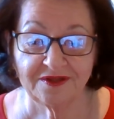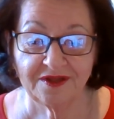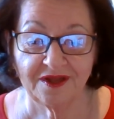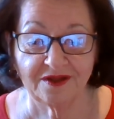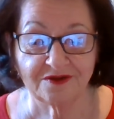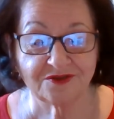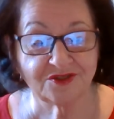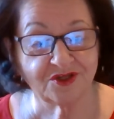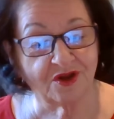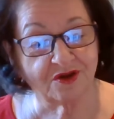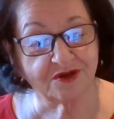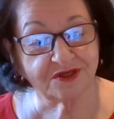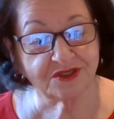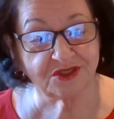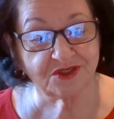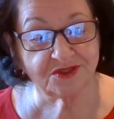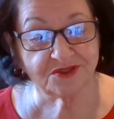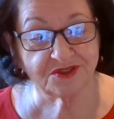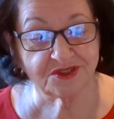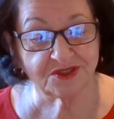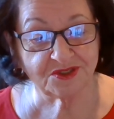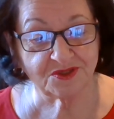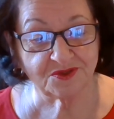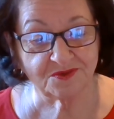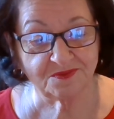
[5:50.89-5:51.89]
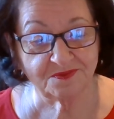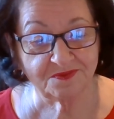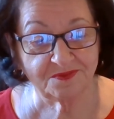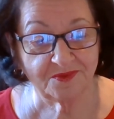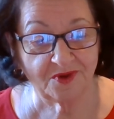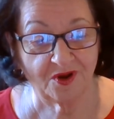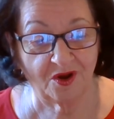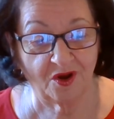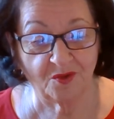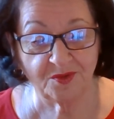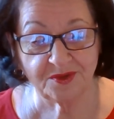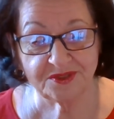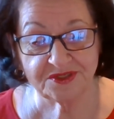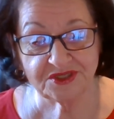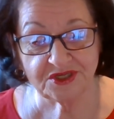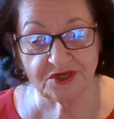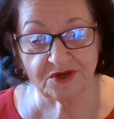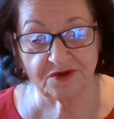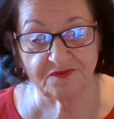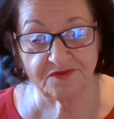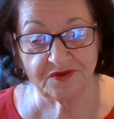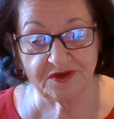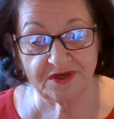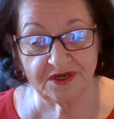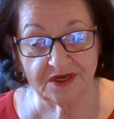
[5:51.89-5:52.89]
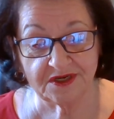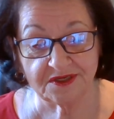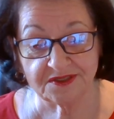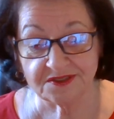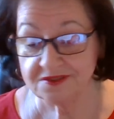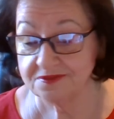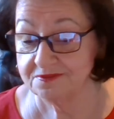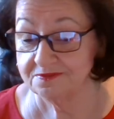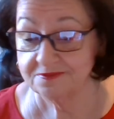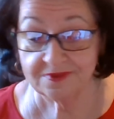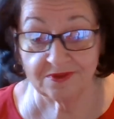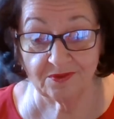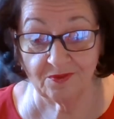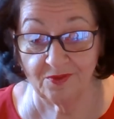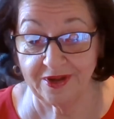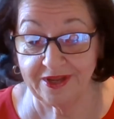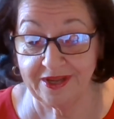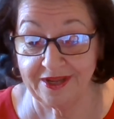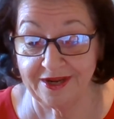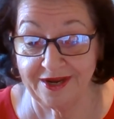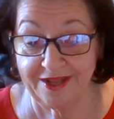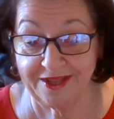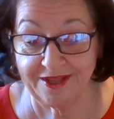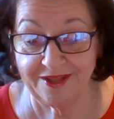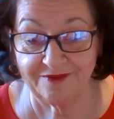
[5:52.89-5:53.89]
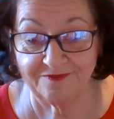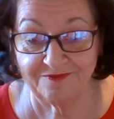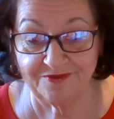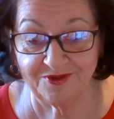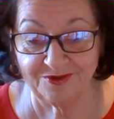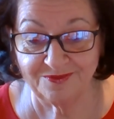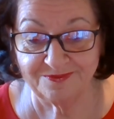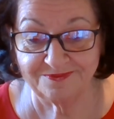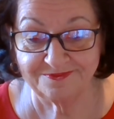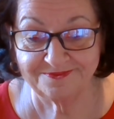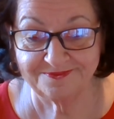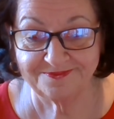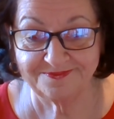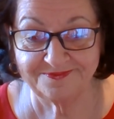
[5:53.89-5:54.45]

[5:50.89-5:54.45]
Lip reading: I'll talk to you soon. Always here if you need us. What can I give you?